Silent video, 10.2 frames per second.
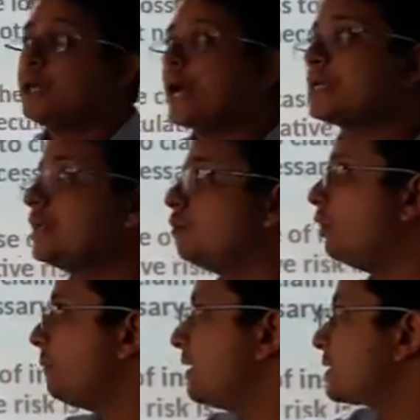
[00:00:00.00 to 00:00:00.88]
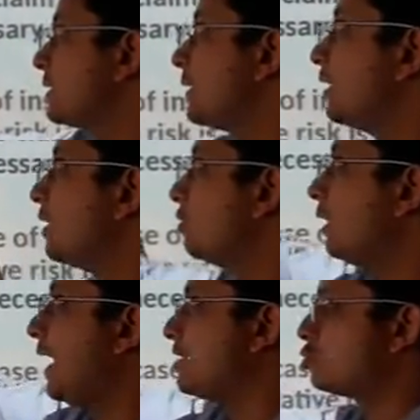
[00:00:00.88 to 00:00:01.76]
That thing will be discussed under
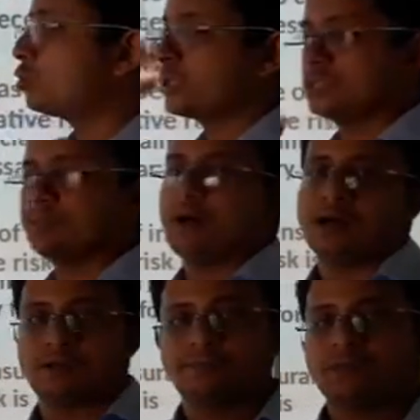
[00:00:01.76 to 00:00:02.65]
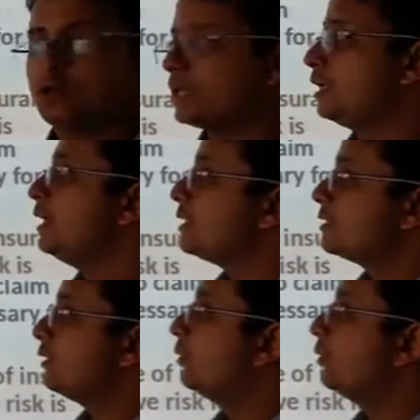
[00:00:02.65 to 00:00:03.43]
your assurance part. Okay, see